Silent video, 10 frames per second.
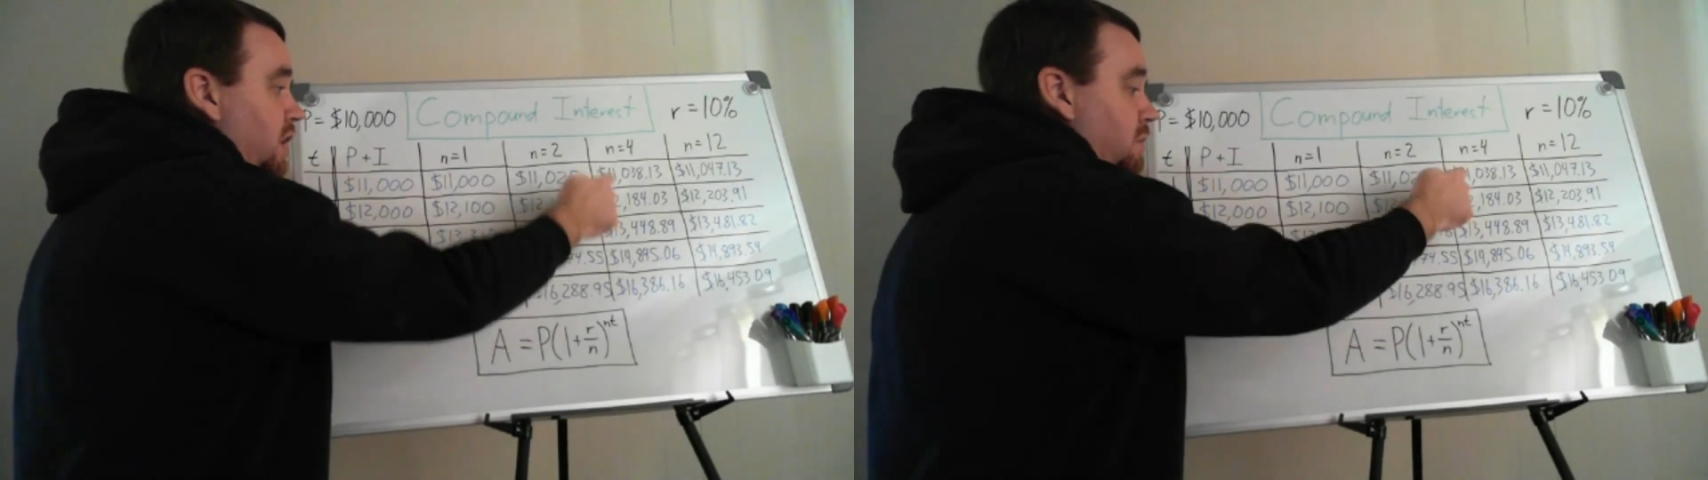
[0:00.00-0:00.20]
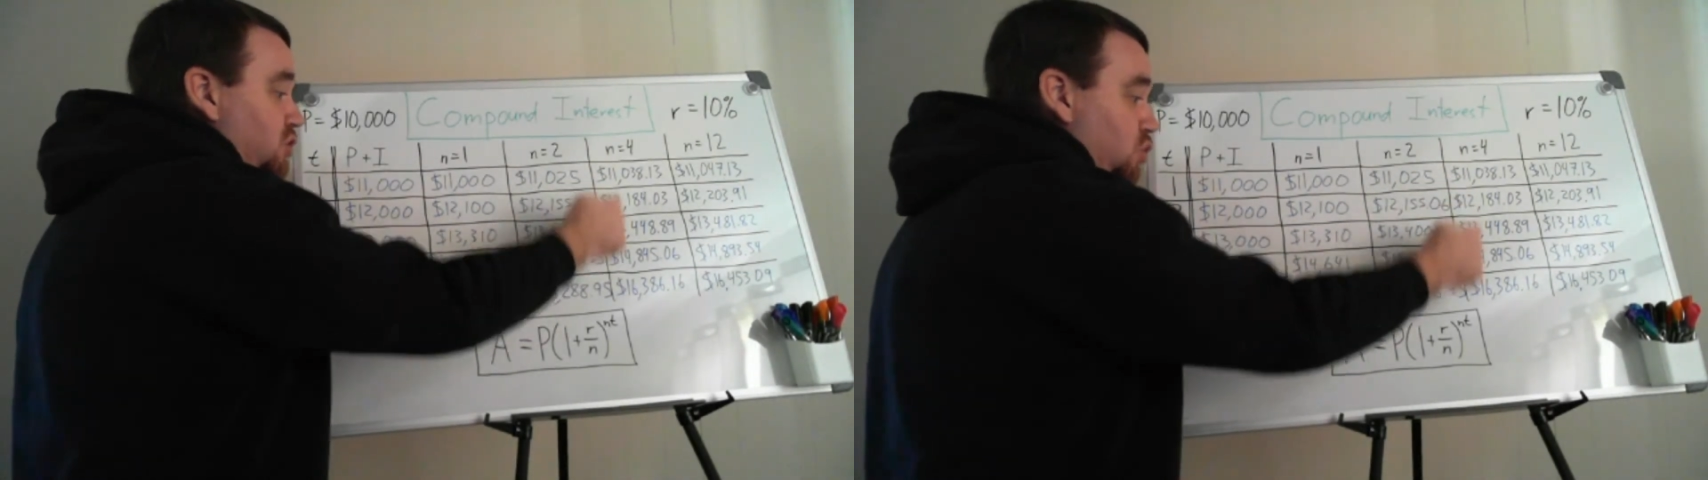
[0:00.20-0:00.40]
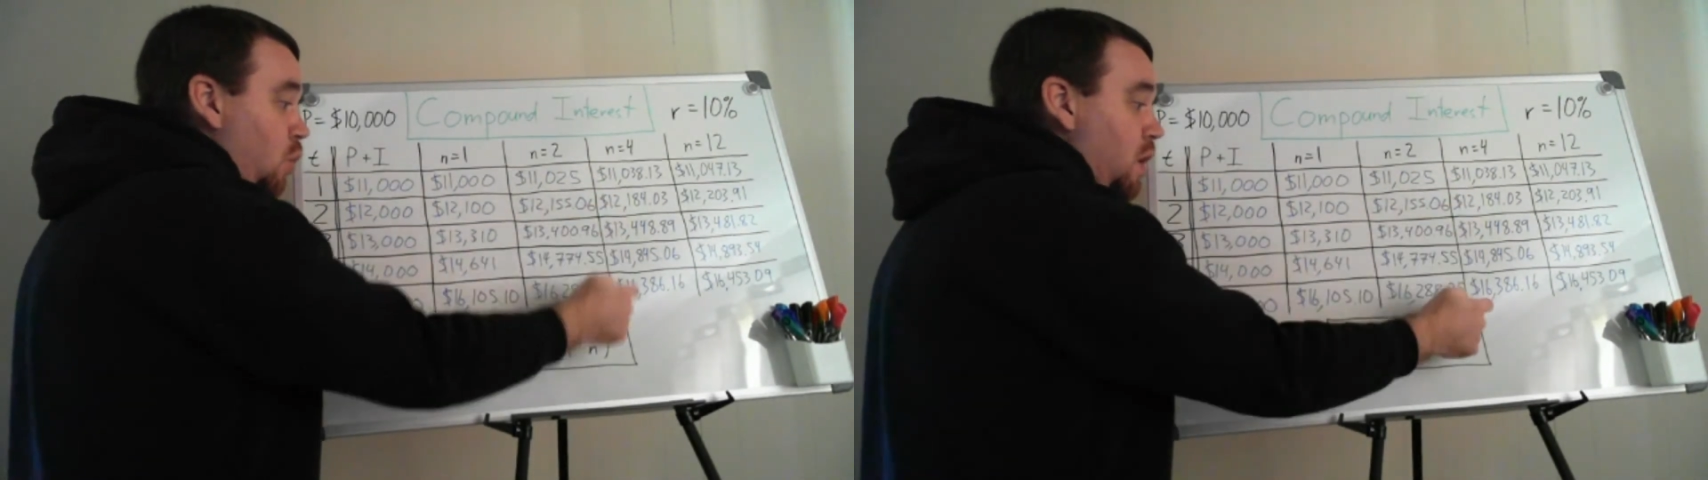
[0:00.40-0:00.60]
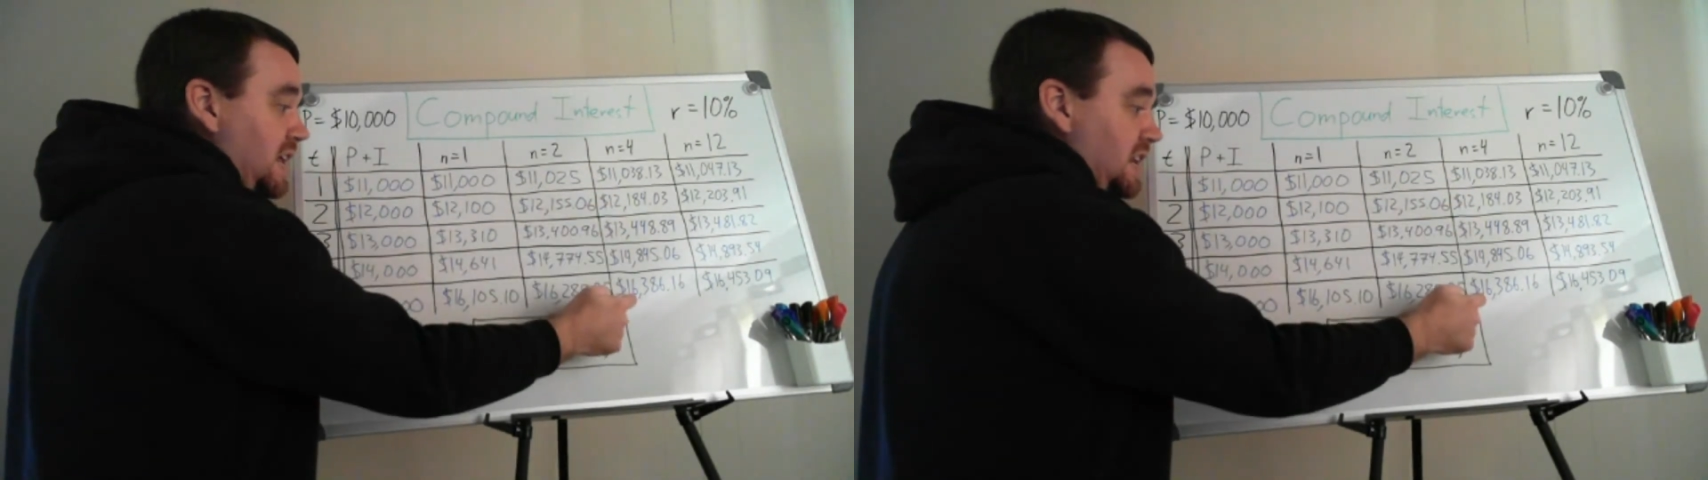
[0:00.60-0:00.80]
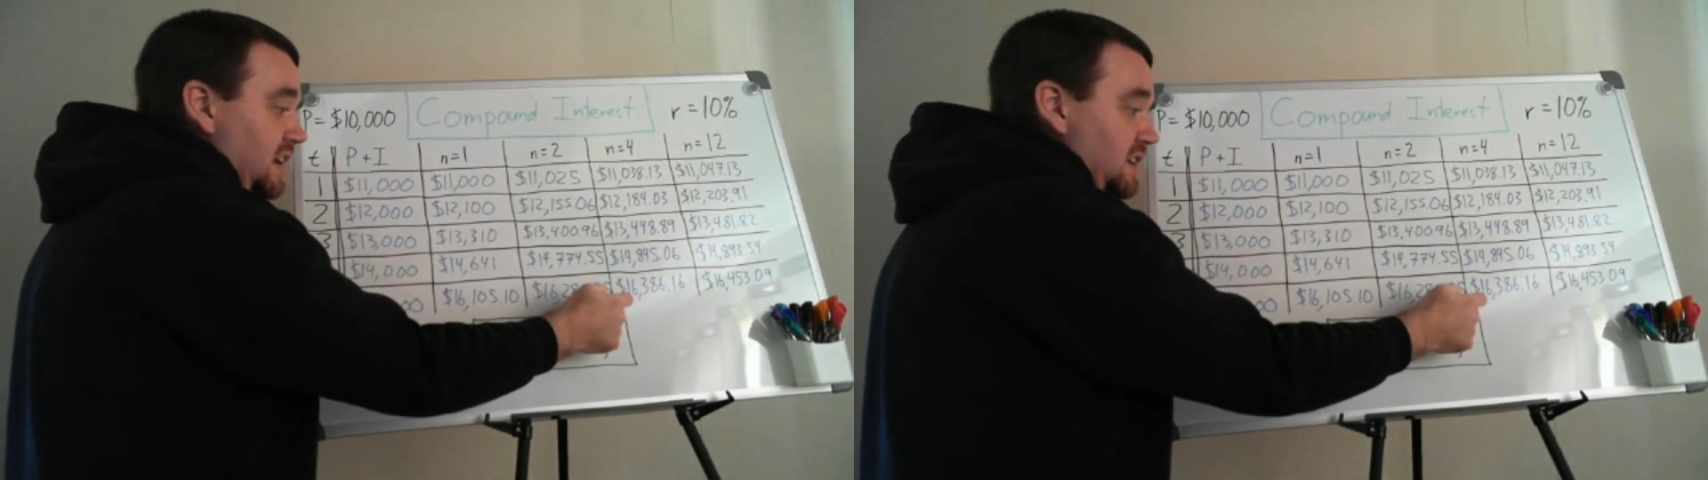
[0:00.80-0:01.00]
That'd be
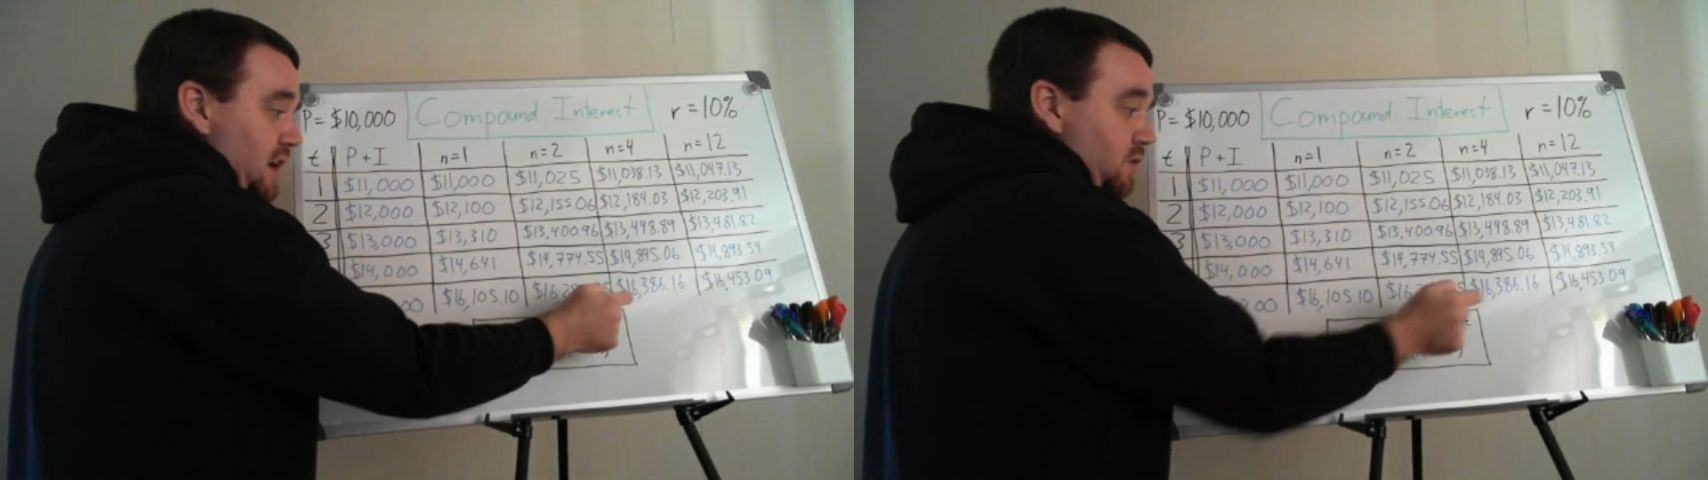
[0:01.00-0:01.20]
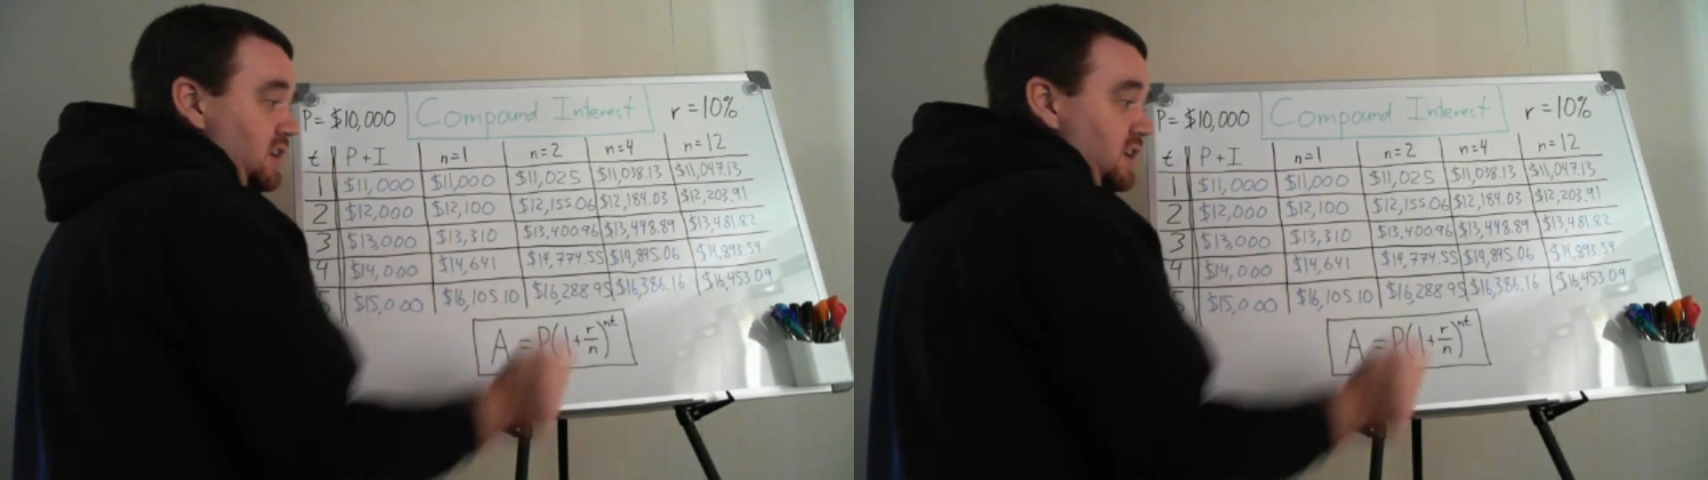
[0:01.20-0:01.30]
20 to get down